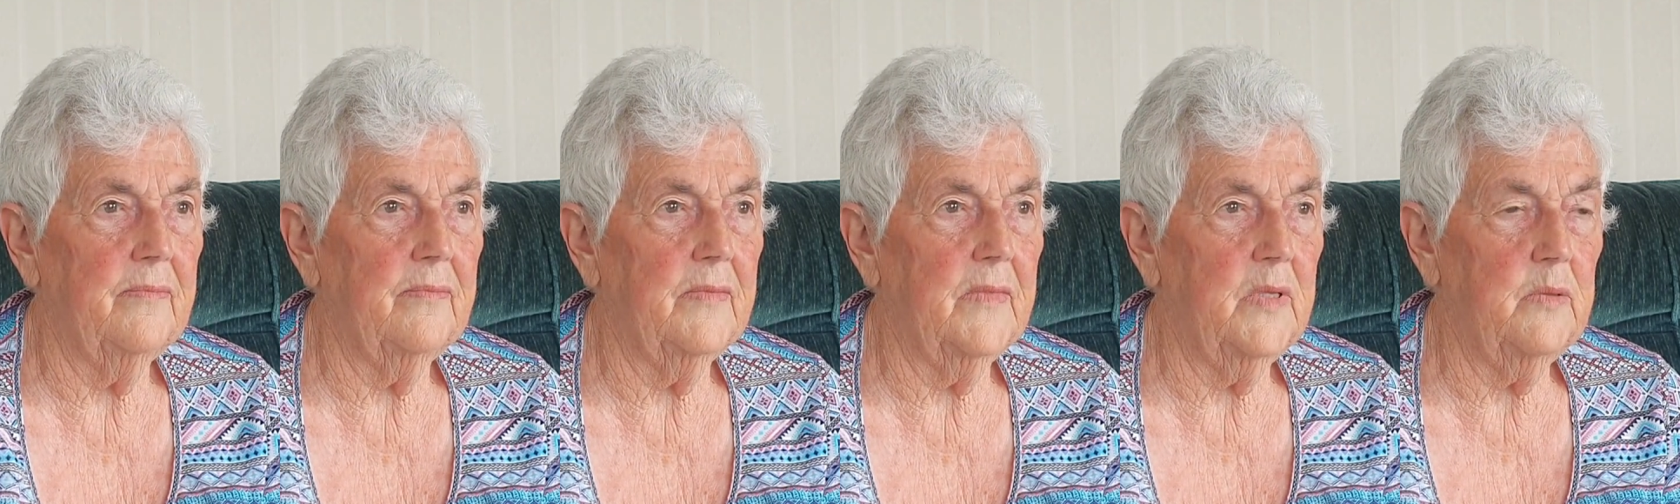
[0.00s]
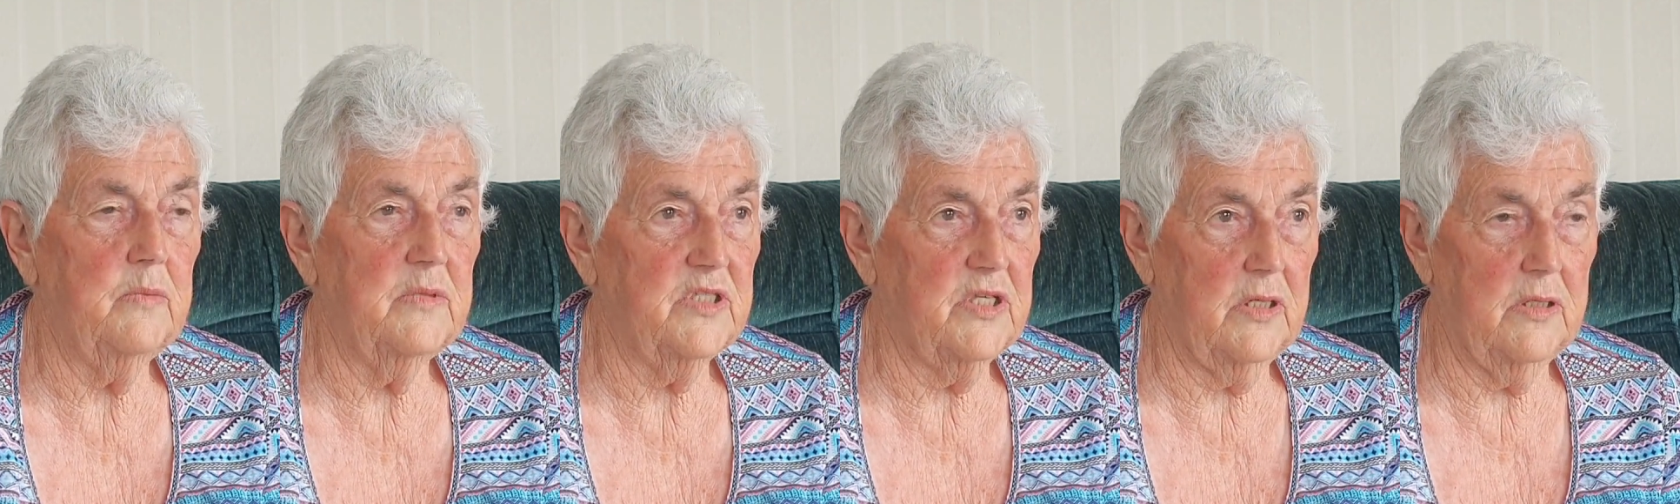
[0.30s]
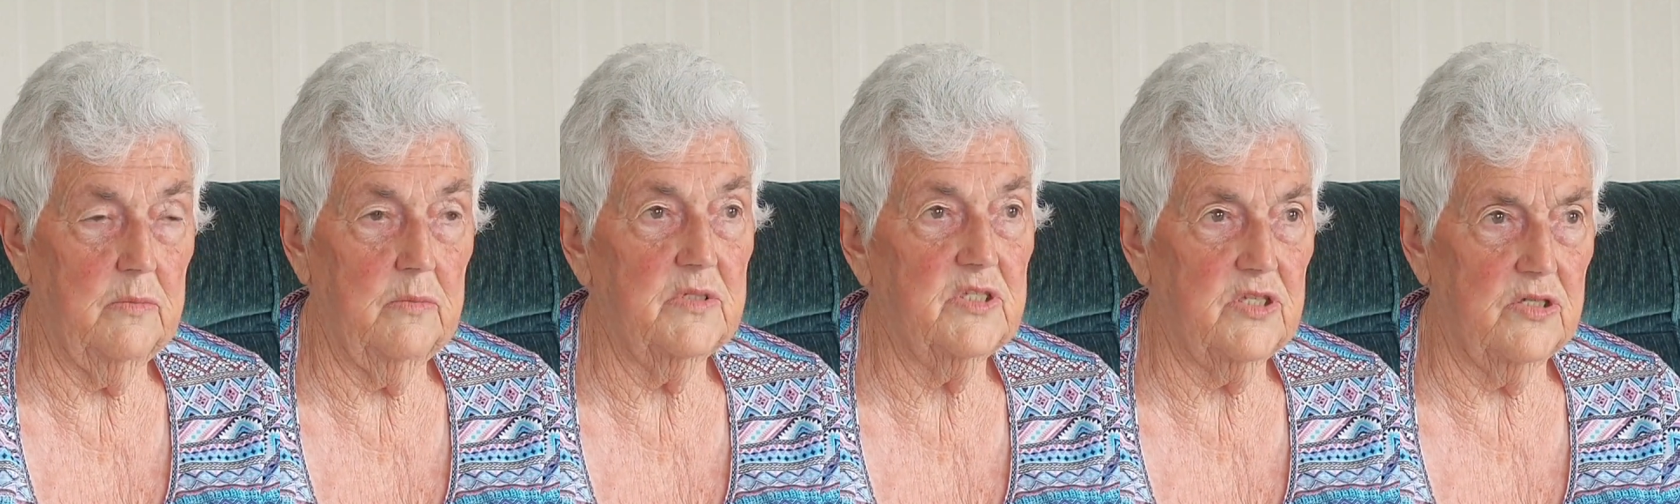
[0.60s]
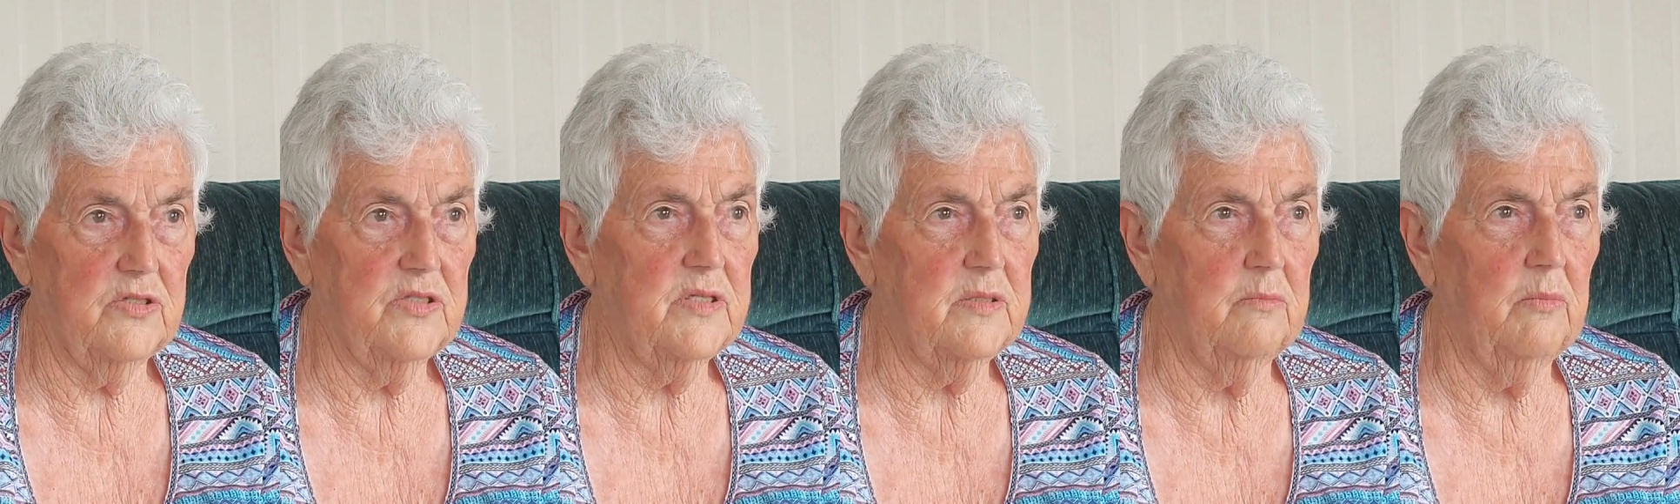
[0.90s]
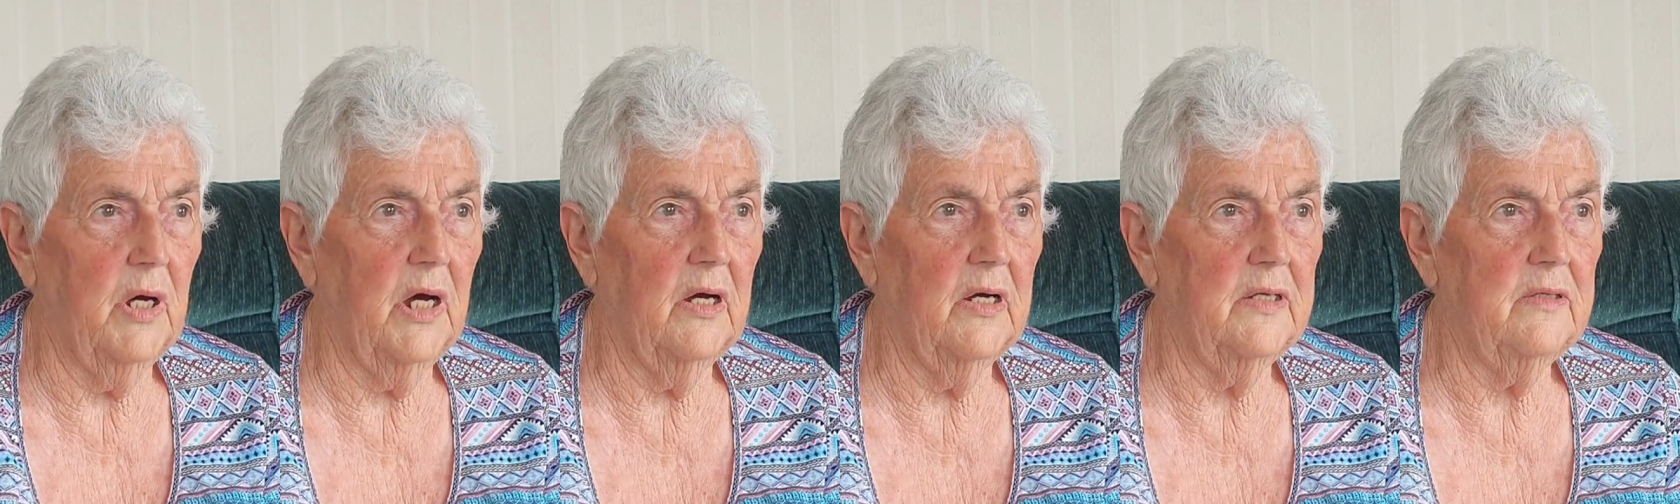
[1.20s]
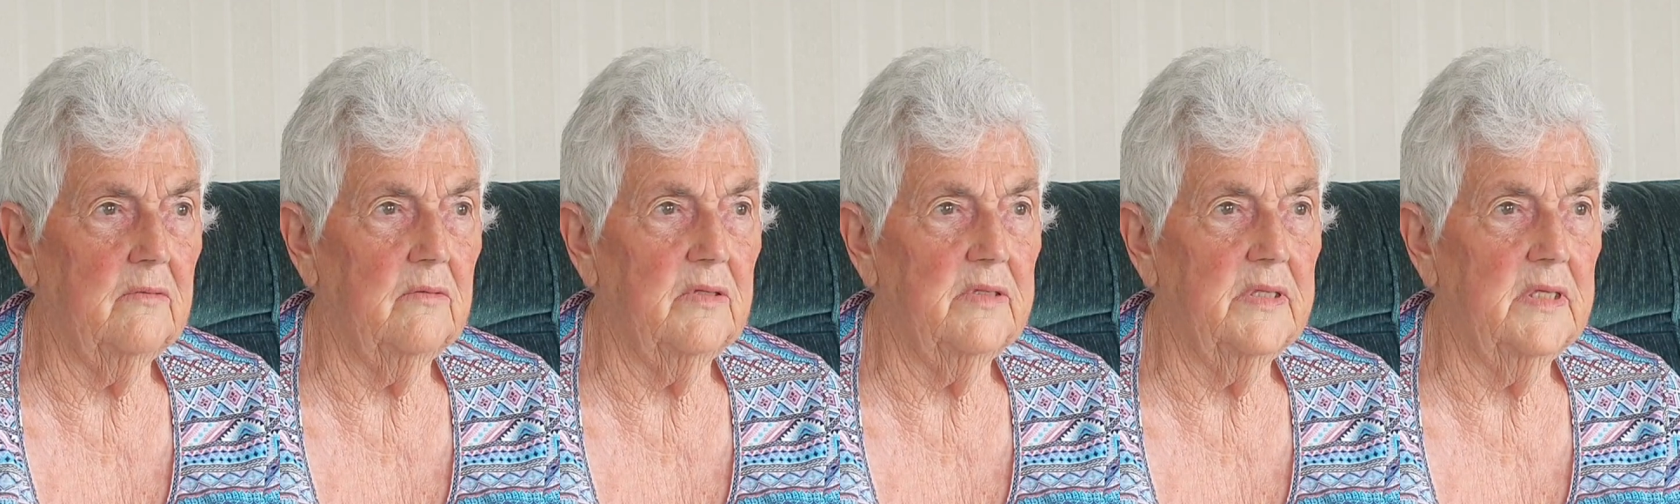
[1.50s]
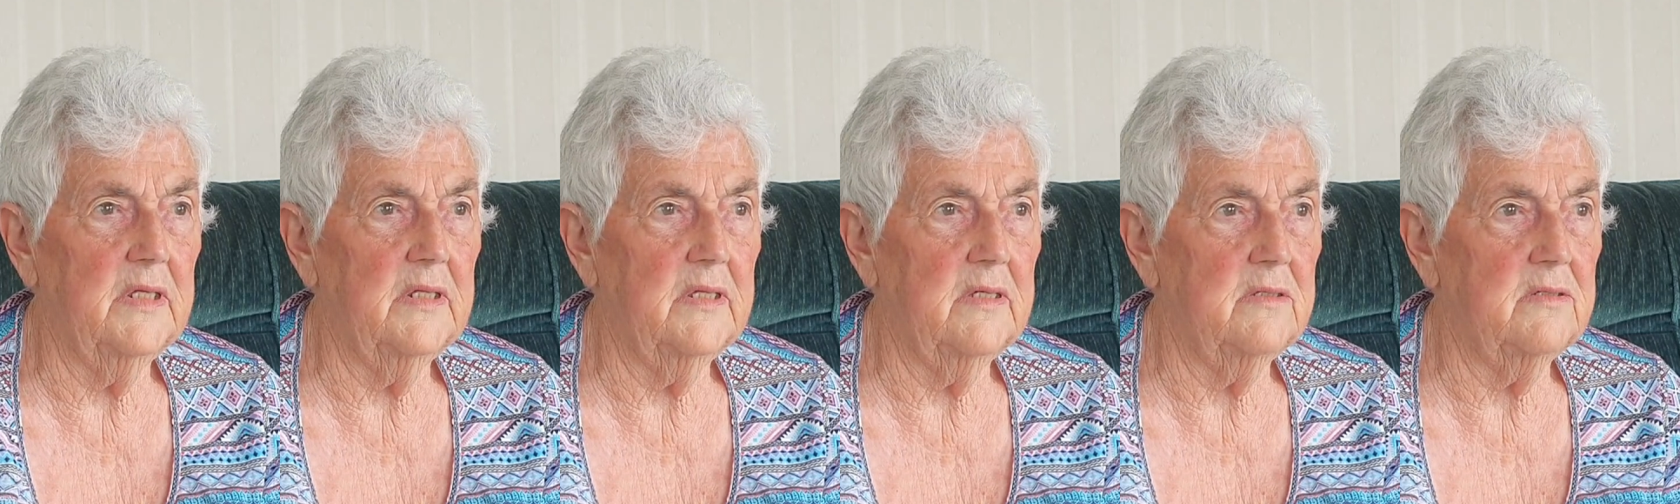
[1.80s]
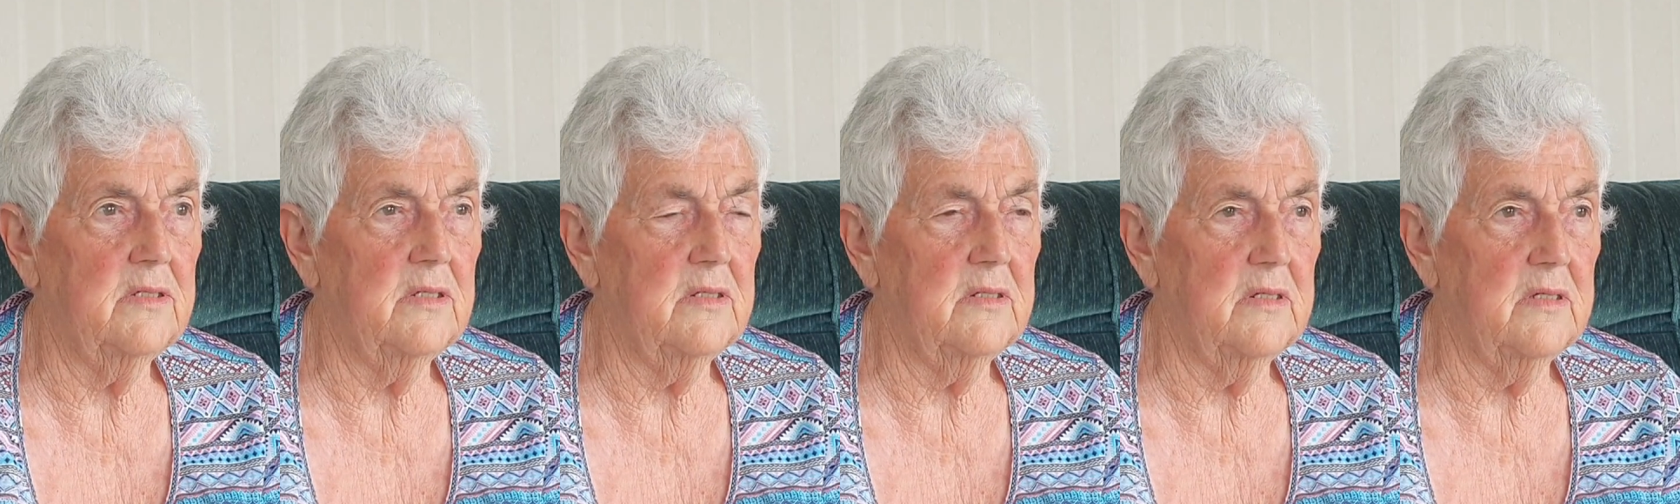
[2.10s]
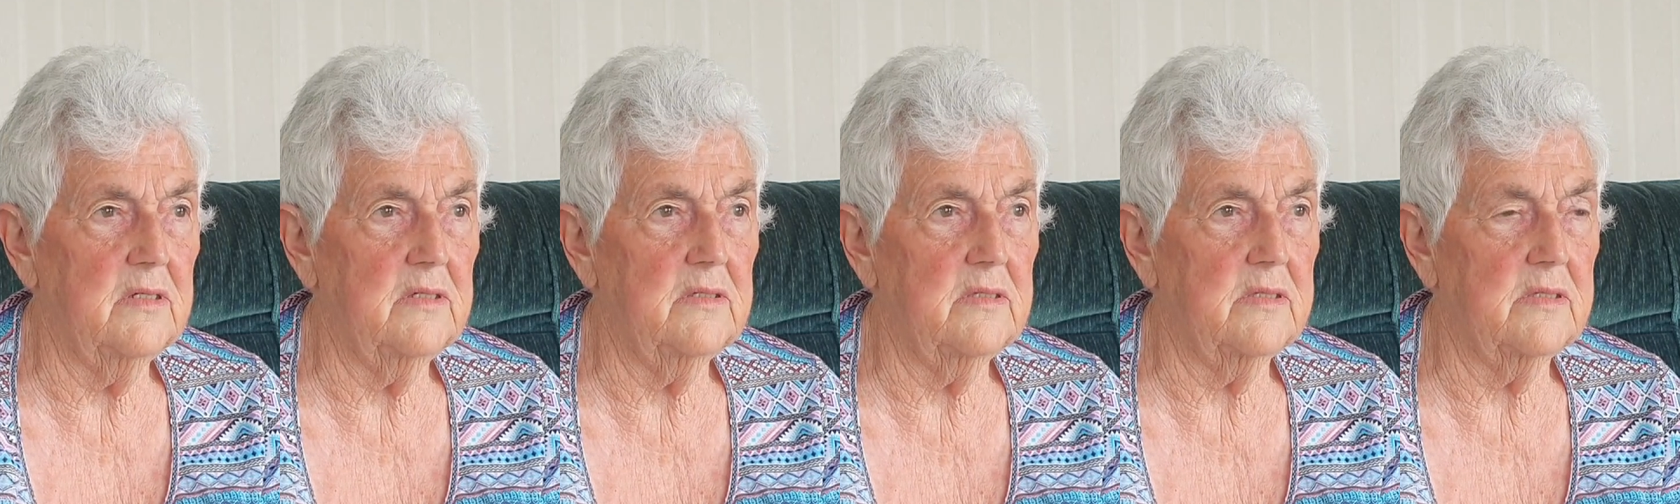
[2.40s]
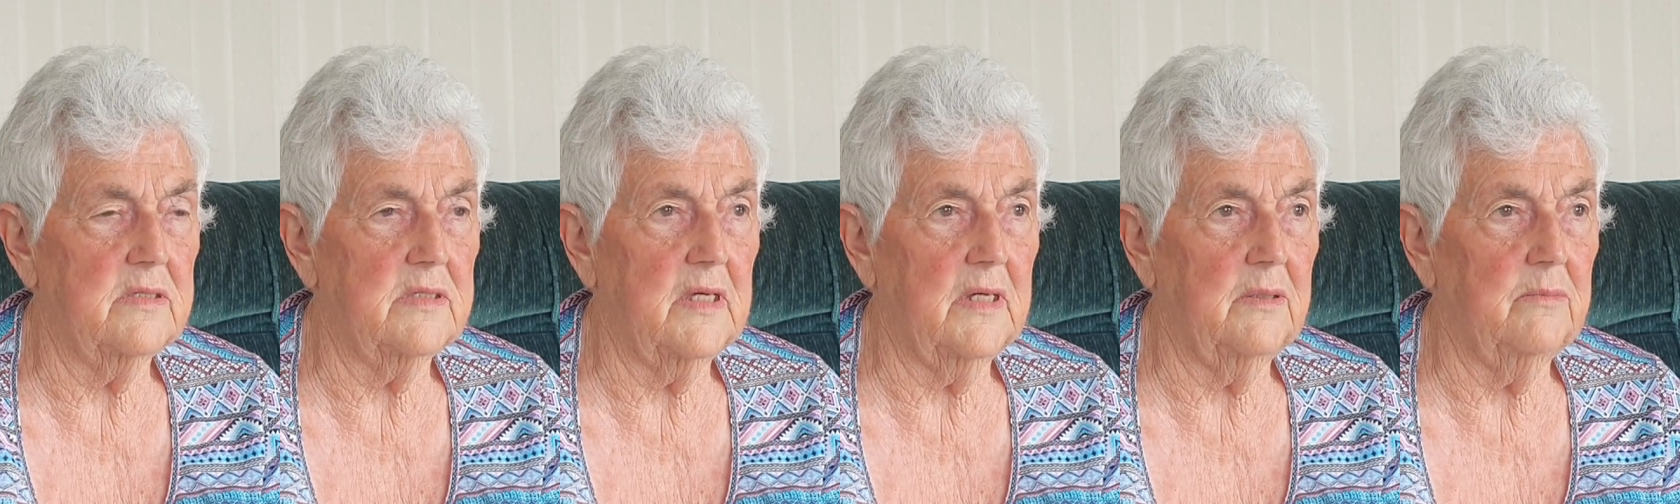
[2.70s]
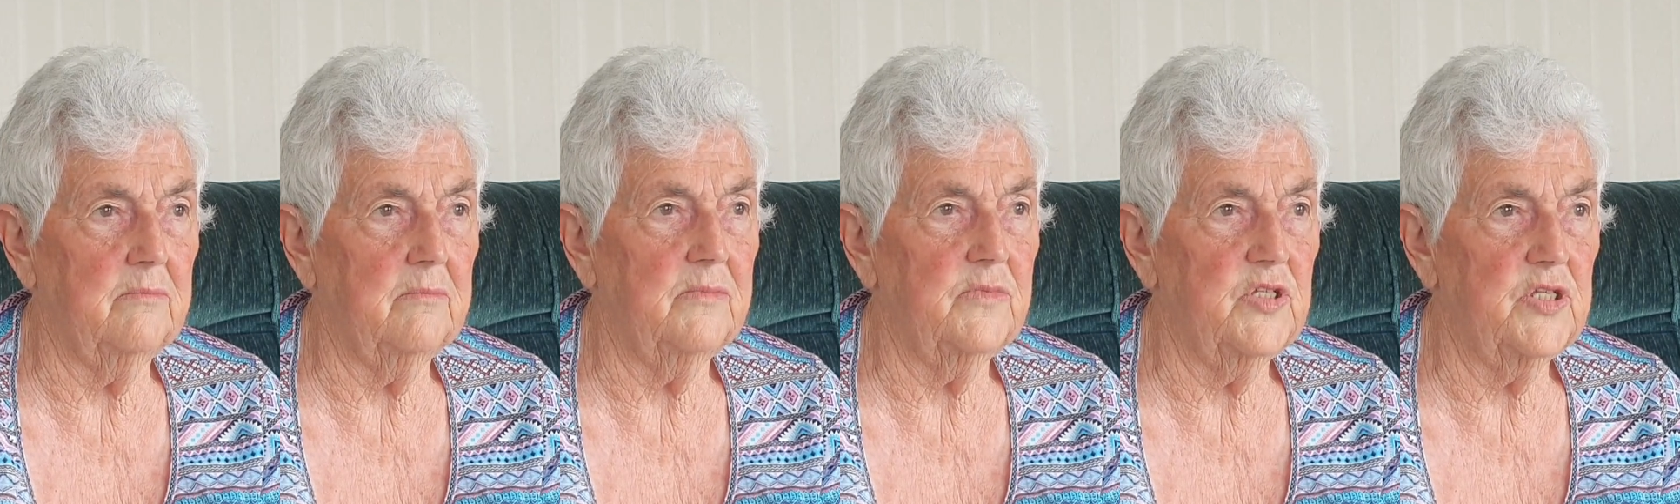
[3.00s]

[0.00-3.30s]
he was he was just a miner, and then he did his um,